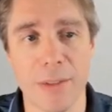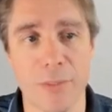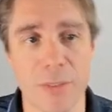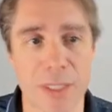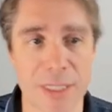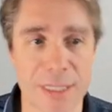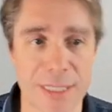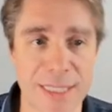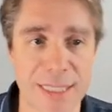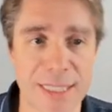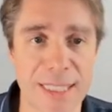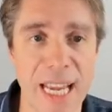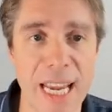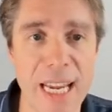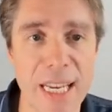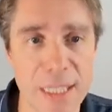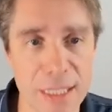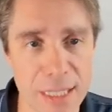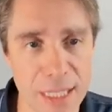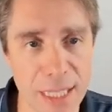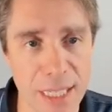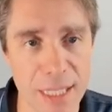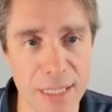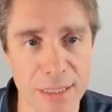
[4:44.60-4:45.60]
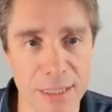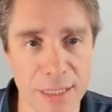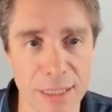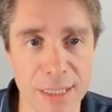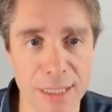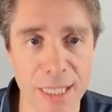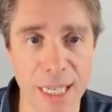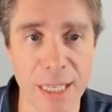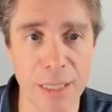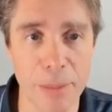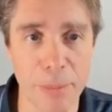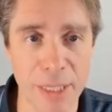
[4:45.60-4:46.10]
of the state as a
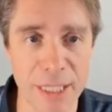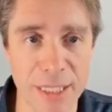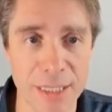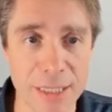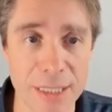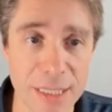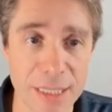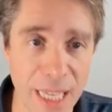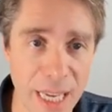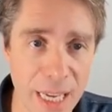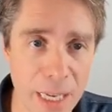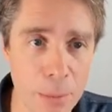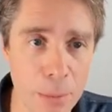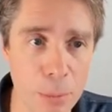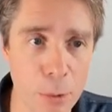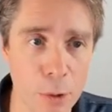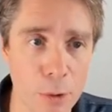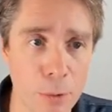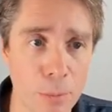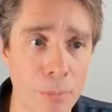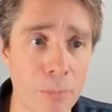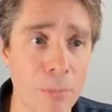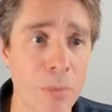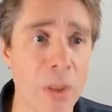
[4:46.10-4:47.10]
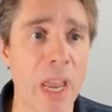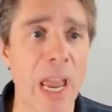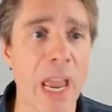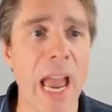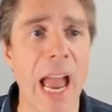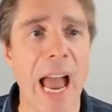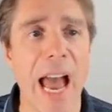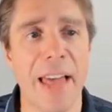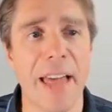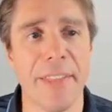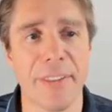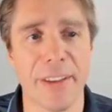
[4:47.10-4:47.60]
database table,
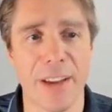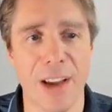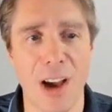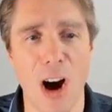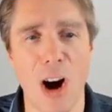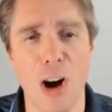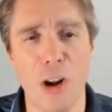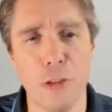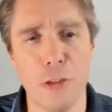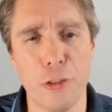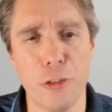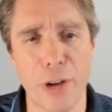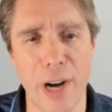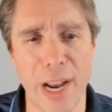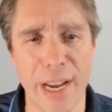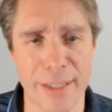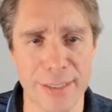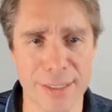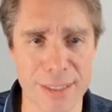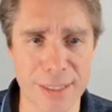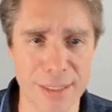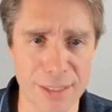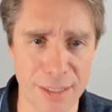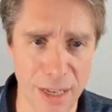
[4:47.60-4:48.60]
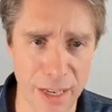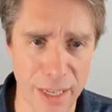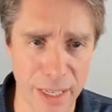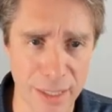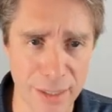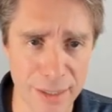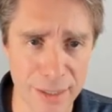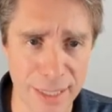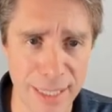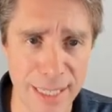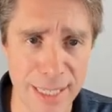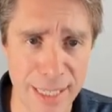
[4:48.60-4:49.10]
and the contract is
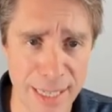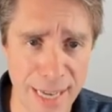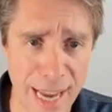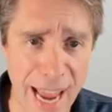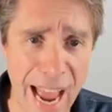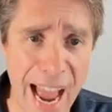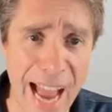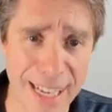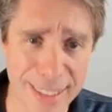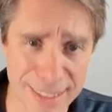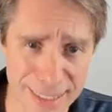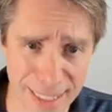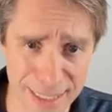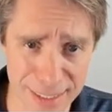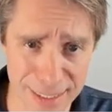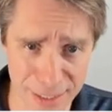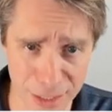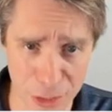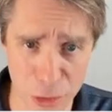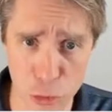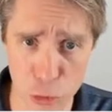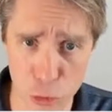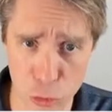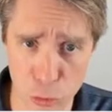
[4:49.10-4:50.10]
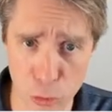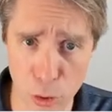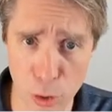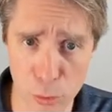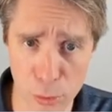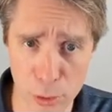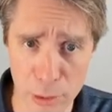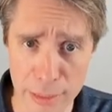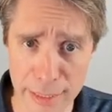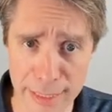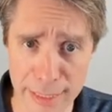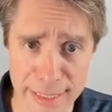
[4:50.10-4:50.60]
like the access
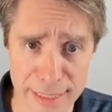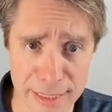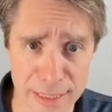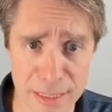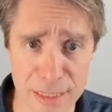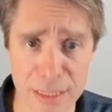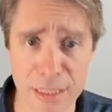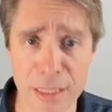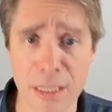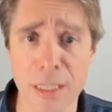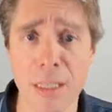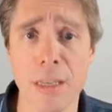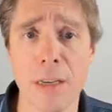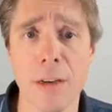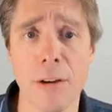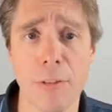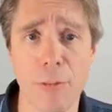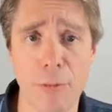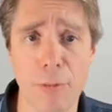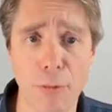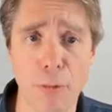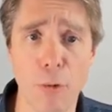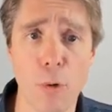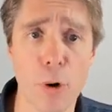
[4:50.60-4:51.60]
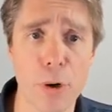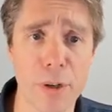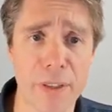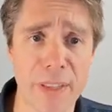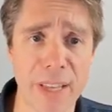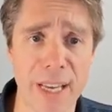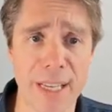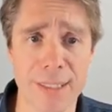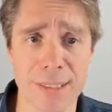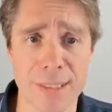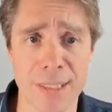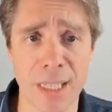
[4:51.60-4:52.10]
control list for
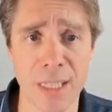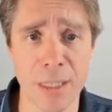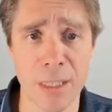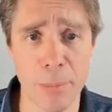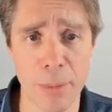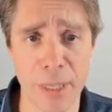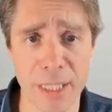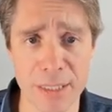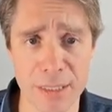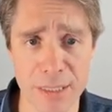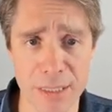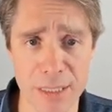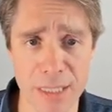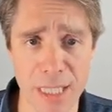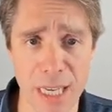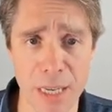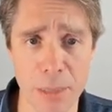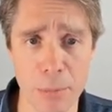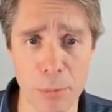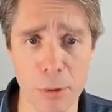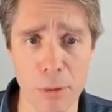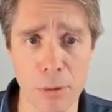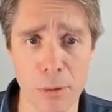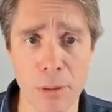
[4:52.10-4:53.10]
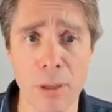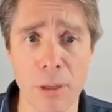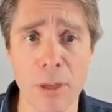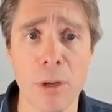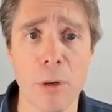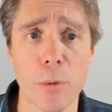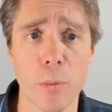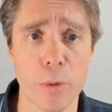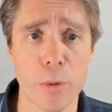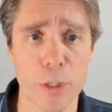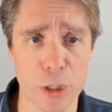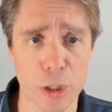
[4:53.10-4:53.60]
that database table,
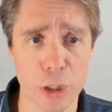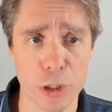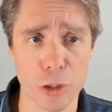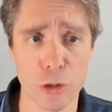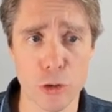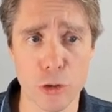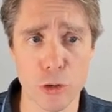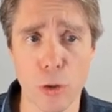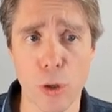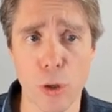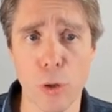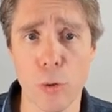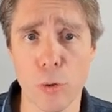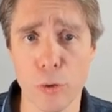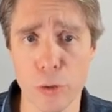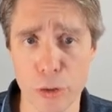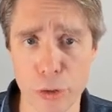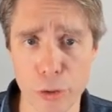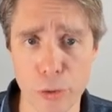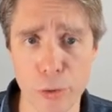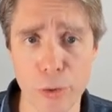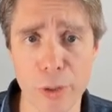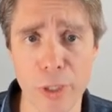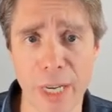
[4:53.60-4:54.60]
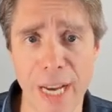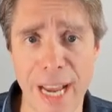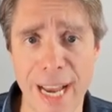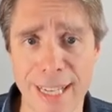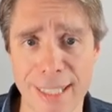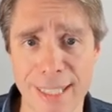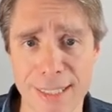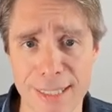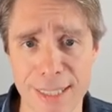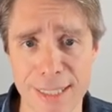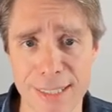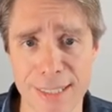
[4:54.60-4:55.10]
which controls who can
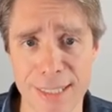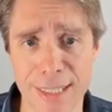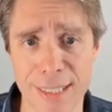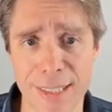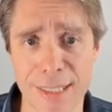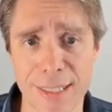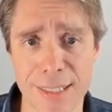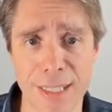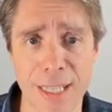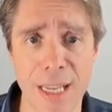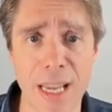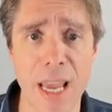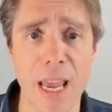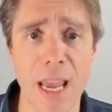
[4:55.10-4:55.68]
access it